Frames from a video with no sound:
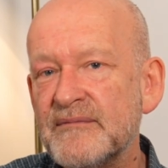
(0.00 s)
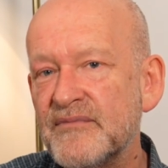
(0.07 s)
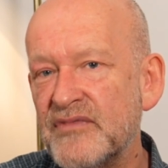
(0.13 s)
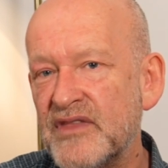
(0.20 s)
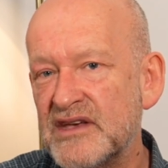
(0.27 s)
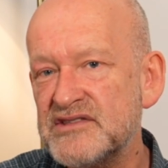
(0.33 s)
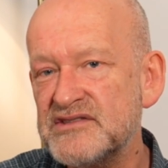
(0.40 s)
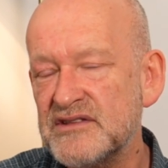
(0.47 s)

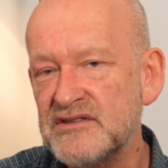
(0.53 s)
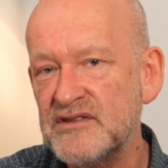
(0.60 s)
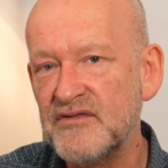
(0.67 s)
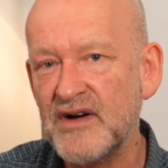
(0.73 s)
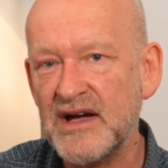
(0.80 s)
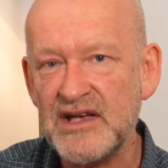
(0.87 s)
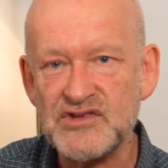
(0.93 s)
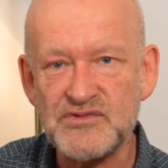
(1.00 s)
this
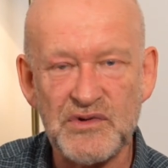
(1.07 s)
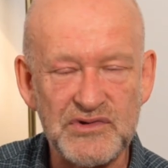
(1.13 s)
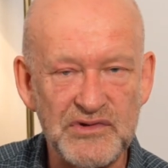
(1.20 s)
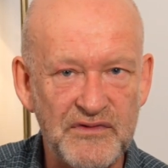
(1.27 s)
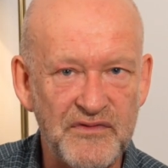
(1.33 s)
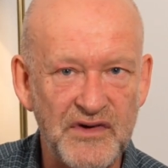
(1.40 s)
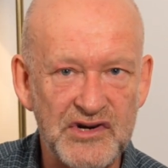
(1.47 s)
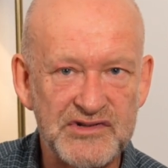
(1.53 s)
device when you
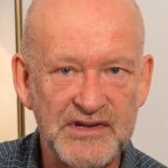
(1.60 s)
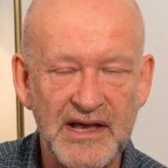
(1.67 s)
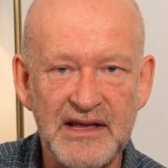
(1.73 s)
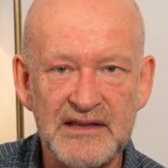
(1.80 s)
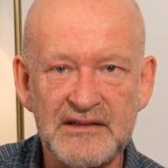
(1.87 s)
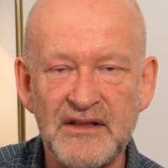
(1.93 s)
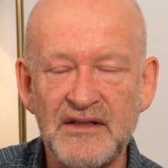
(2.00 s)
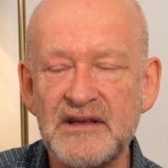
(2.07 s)
first
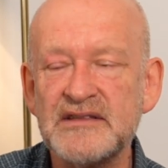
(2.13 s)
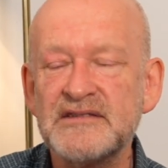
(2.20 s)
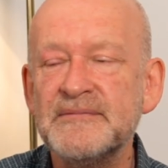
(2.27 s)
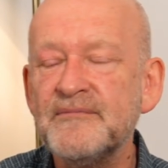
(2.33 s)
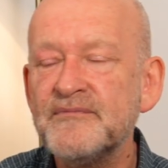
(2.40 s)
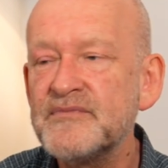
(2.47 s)
handle it.